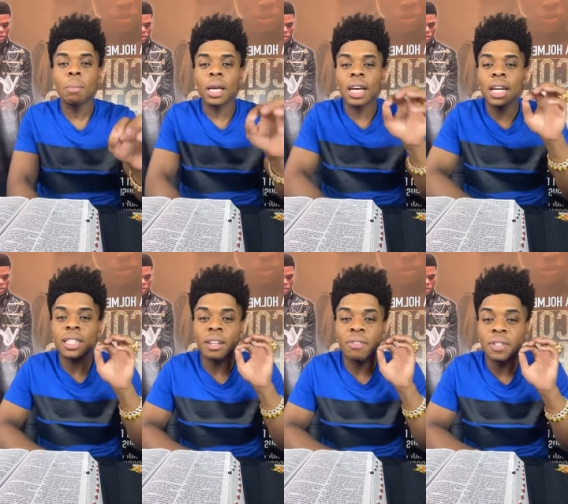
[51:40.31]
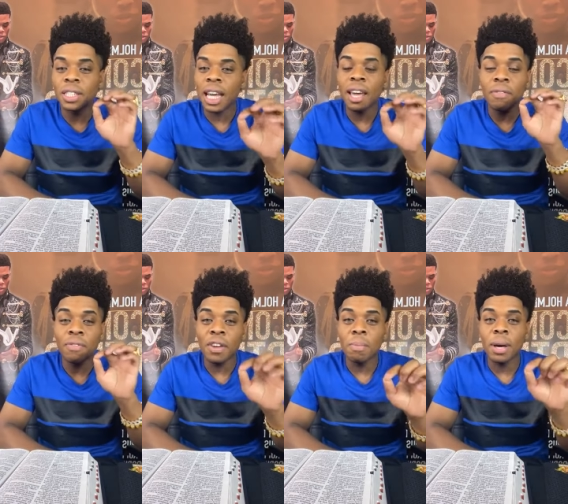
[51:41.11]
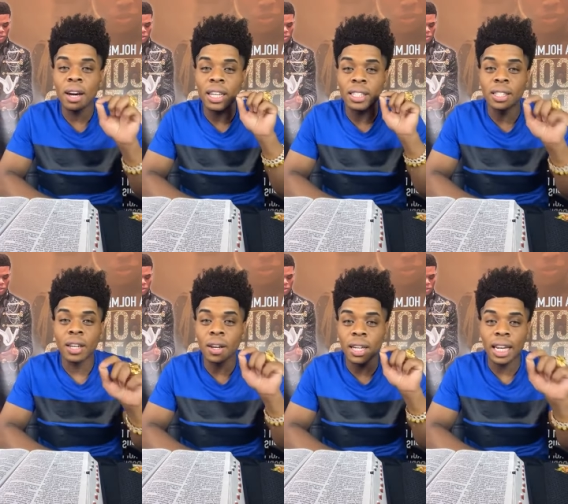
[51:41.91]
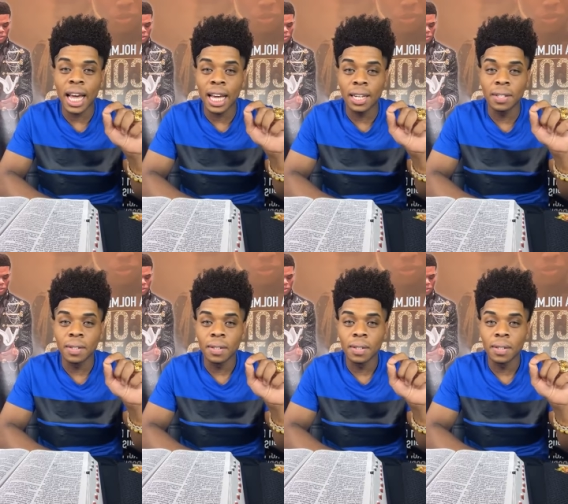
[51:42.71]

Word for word: Because the same female is still on the line.